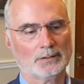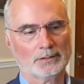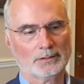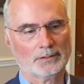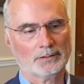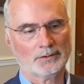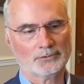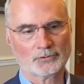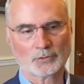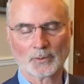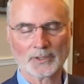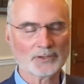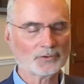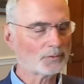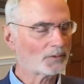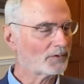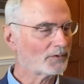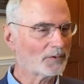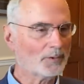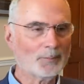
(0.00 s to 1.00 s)
the
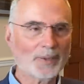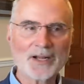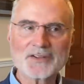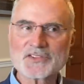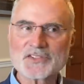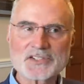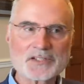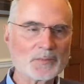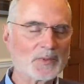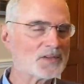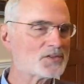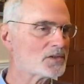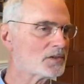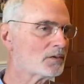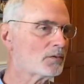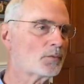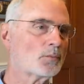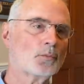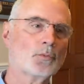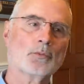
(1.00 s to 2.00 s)
2023 budget
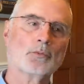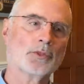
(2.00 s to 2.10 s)
submission,